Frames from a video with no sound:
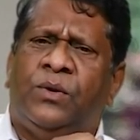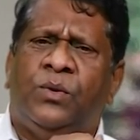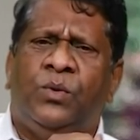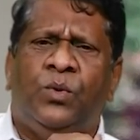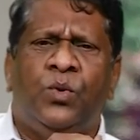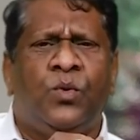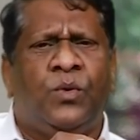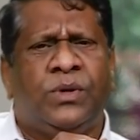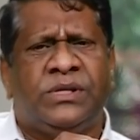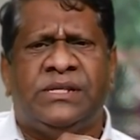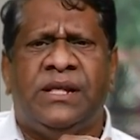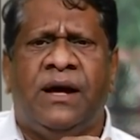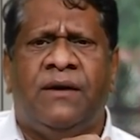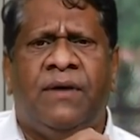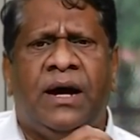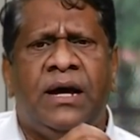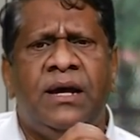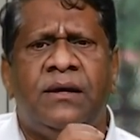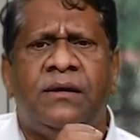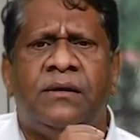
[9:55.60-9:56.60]

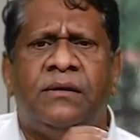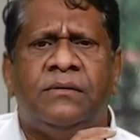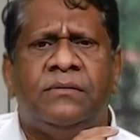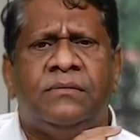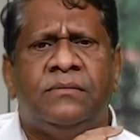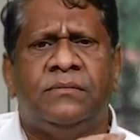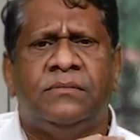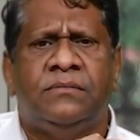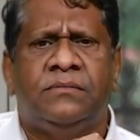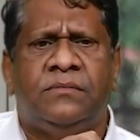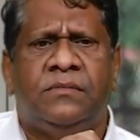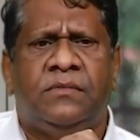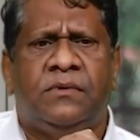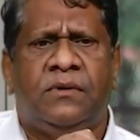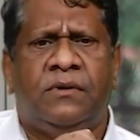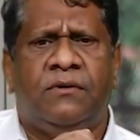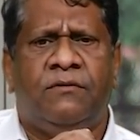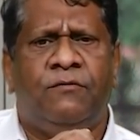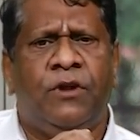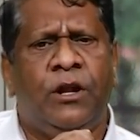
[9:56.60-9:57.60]
vastava?
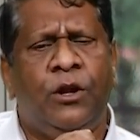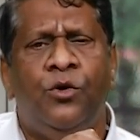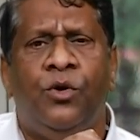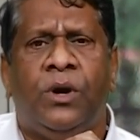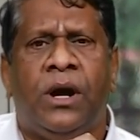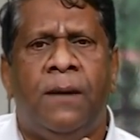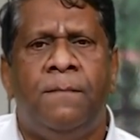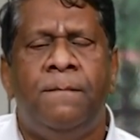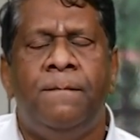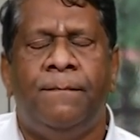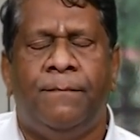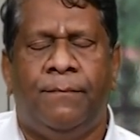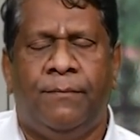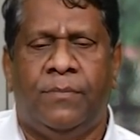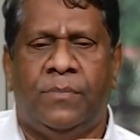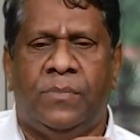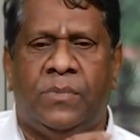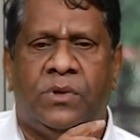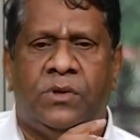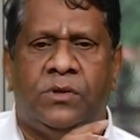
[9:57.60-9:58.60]
Will you come?
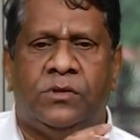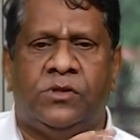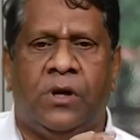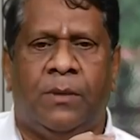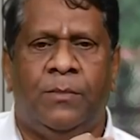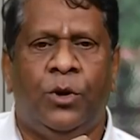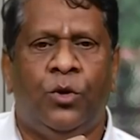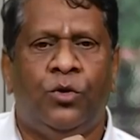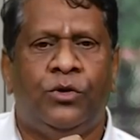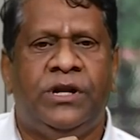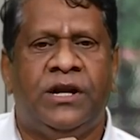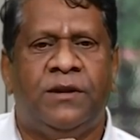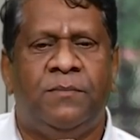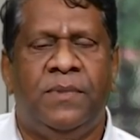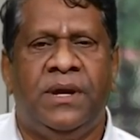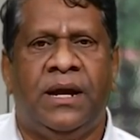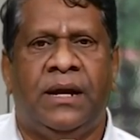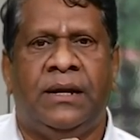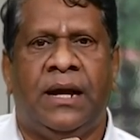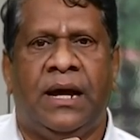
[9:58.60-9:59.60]
Swami looked
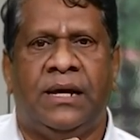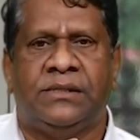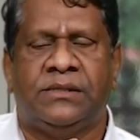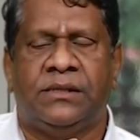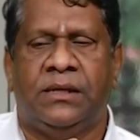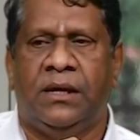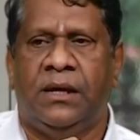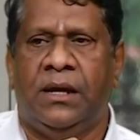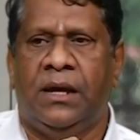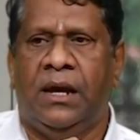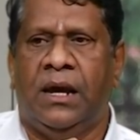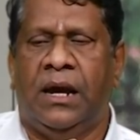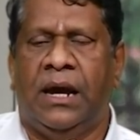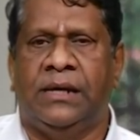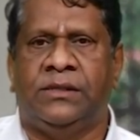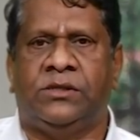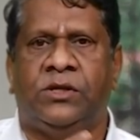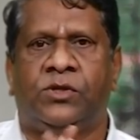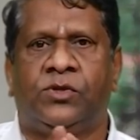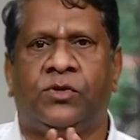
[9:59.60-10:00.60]
at me and asked.
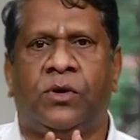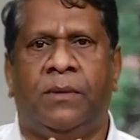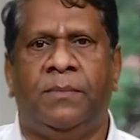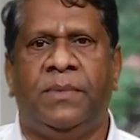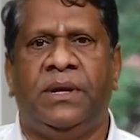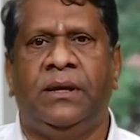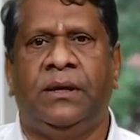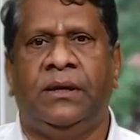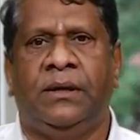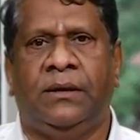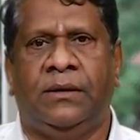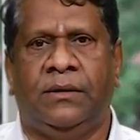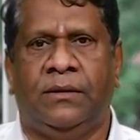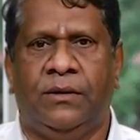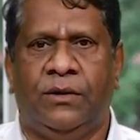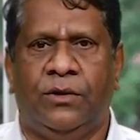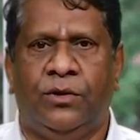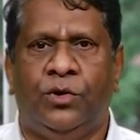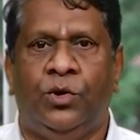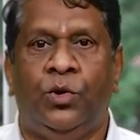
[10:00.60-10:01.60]
I said, Swami,
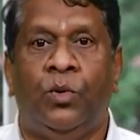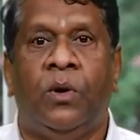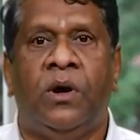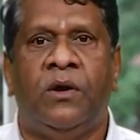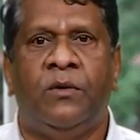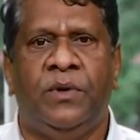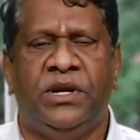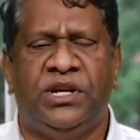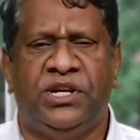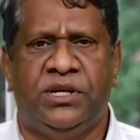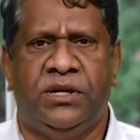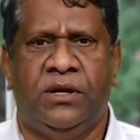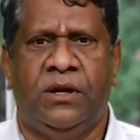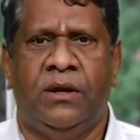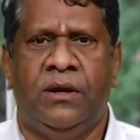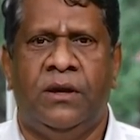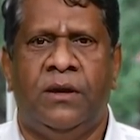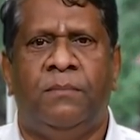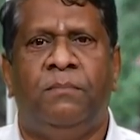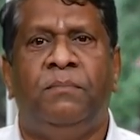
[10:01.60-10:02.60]
your wish,
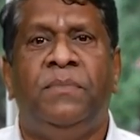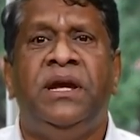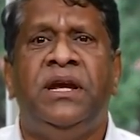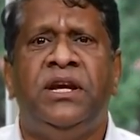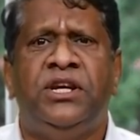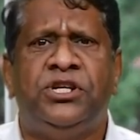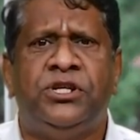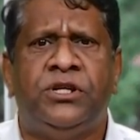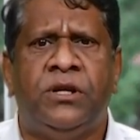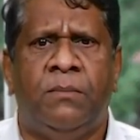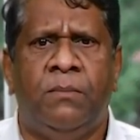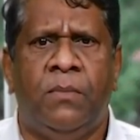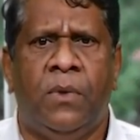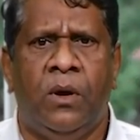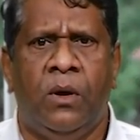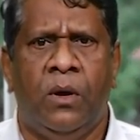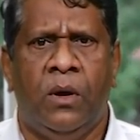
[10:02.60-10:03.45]
me ishtam.